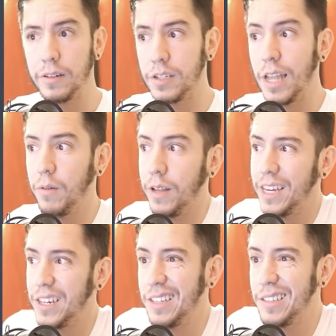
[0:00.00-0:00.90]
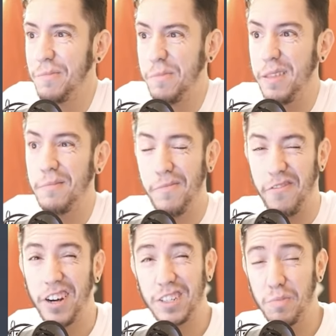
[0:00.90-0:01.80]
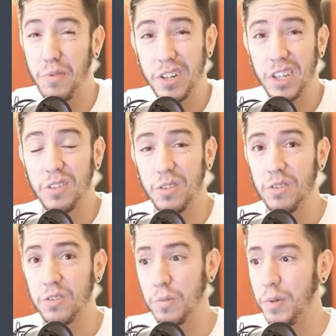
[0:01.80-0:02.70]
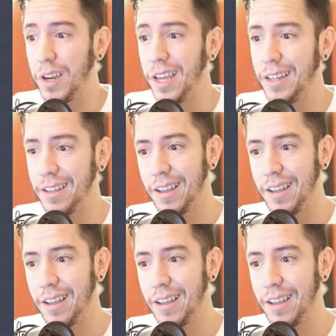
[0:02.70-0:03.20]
stable. Actually, it's the first project to use 2.8.